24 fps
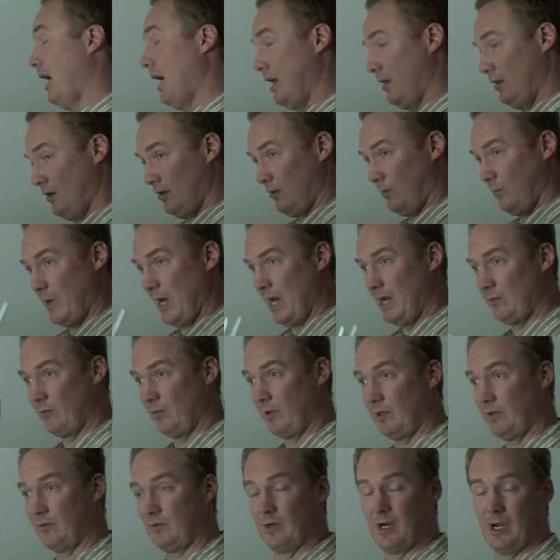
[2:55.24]
And their
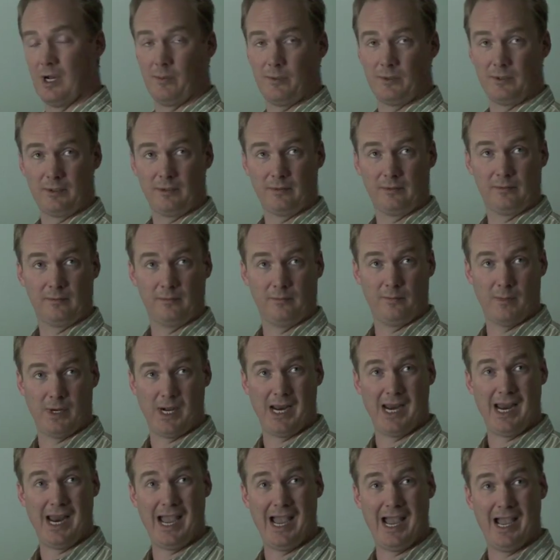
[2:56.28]
bandwidth drops
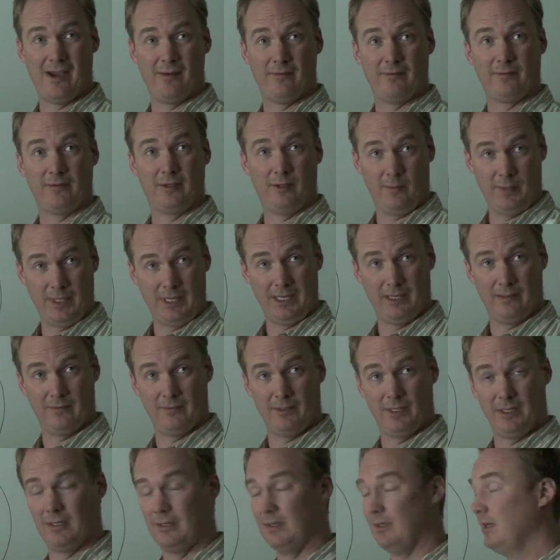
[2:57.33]
by half to begin
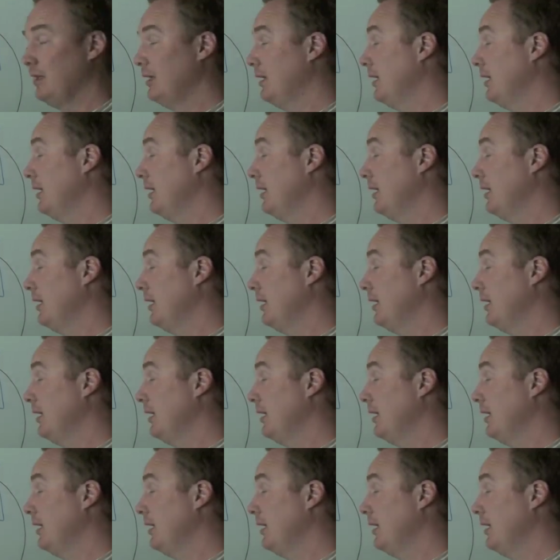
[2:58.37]
with.